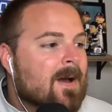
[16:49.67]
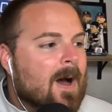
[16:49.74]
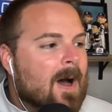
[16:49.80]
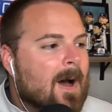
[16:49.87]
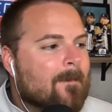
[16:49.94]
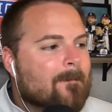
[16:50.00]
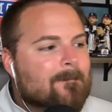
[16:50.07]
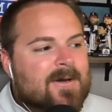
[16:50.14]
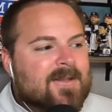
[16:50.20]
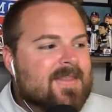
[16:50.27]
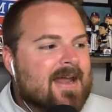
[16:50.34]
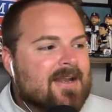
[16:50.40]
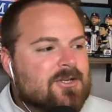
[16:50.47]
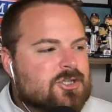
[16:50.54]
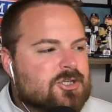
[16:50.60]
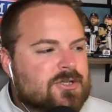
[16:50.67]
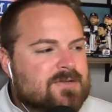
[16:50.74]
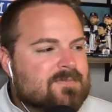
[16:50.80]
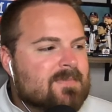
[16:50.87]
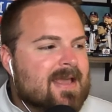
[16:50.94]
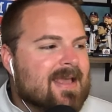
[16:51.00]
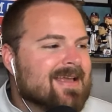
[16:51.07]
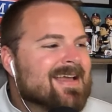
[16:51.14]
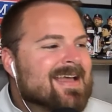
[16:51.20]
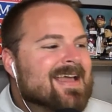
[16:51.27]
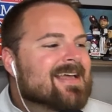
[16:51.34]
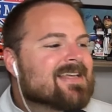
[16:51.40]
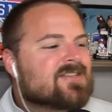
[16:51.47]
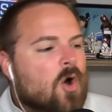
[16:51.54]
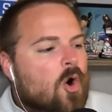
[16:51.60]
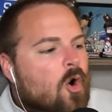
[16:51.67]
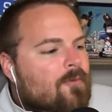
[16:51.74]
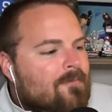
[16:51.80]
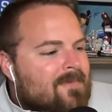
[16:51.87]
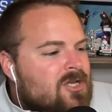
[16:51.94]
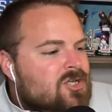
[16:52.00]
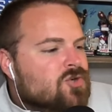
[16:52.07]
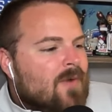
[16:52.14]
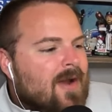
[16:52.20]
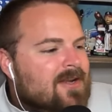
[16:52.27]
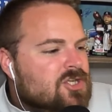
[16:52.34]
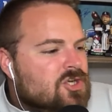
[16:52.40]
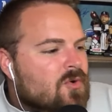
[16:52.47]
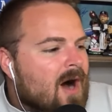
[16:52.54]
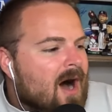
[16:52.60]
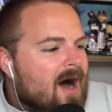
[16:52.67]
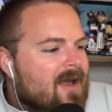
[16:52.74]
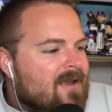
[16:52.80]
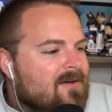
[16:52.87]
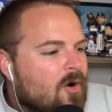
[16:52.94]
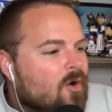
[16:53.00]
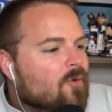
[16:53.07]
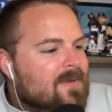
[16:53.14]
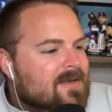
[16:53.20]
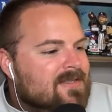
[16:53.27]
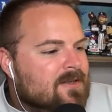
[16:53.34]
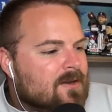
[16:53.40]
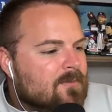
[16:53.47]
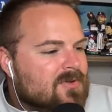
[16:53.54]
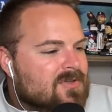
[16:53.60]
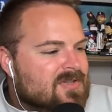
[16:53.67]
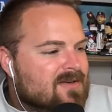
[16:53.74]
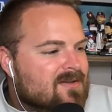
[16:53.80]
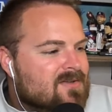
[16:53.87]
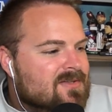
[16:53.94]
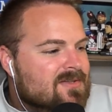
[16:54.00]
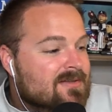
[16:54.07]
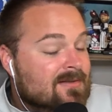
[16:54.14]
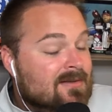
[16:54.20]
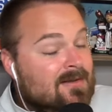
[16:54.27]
But that is just me. Is Ole Miss ranked too high? Ole Miss at number 6?